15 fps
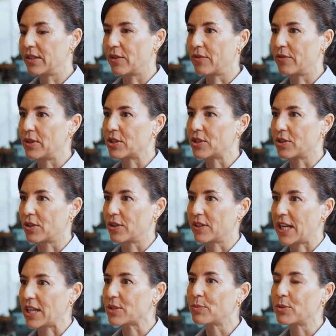of which your
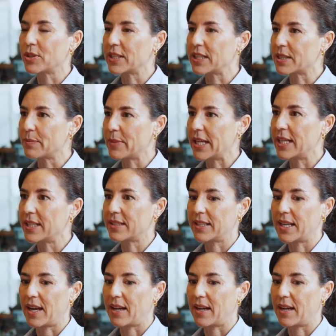dashboard is made.